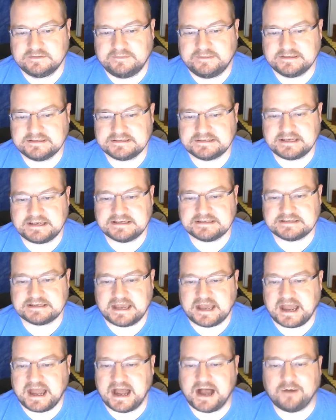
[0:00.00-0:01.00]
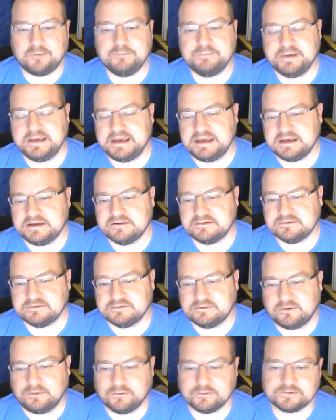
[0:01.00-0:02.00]
that says how big
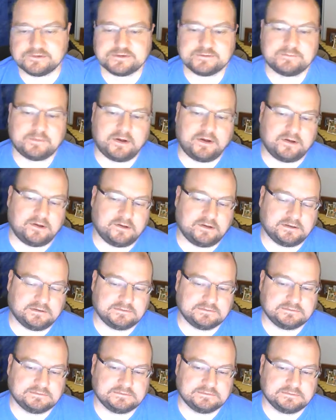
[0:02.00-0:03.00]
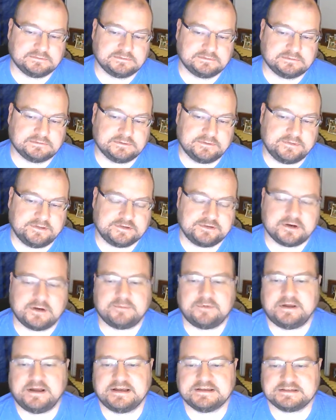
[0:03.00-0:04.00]
or small the
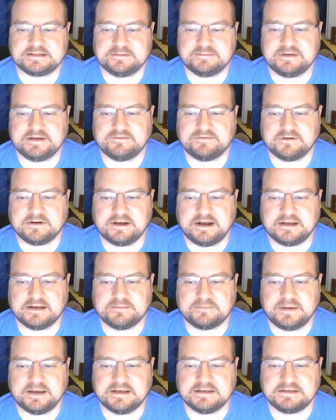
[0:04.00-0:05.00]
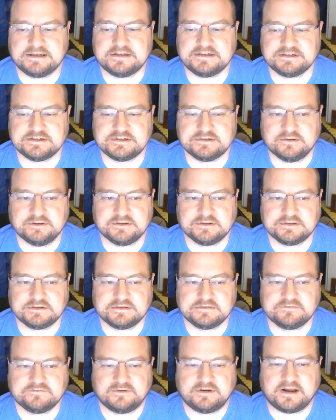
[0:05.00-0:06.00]
trouble has to be for God to pay attention to
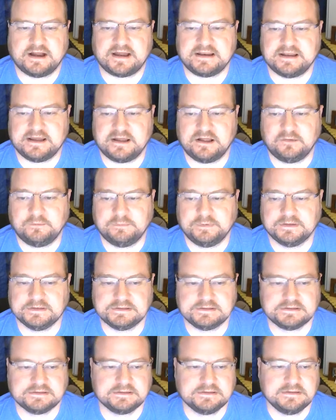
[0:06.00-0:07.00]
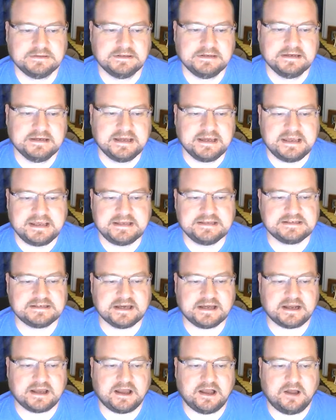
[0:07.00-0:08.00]
us, for God to help us. He's
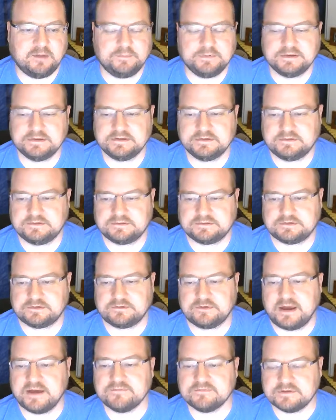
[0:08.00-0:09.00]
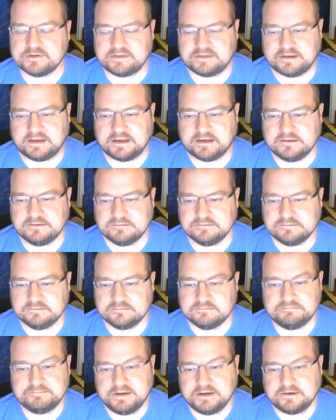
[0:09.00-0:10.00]
going to help us through everything,
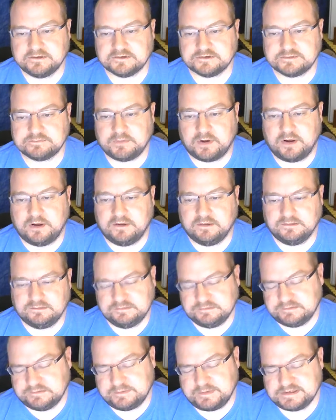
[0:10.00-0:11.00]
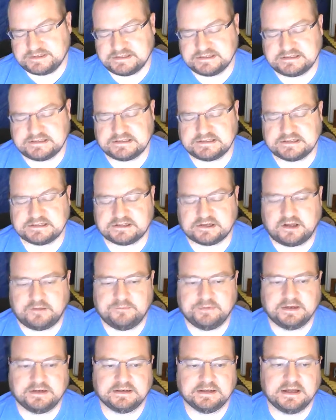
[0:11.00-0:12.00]
big or small, especially since it's all
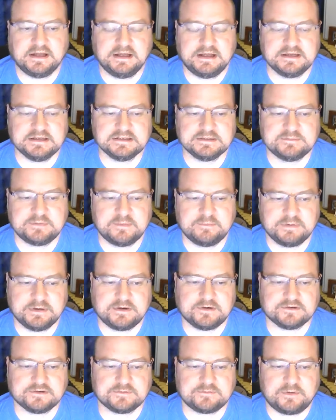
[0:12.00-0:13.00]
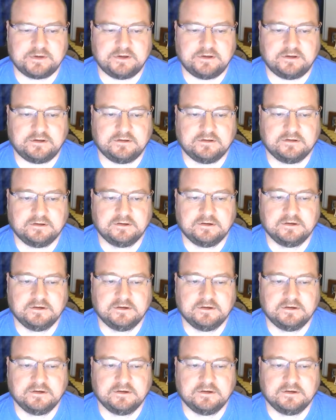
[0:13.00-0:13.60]
big to us, but big or small,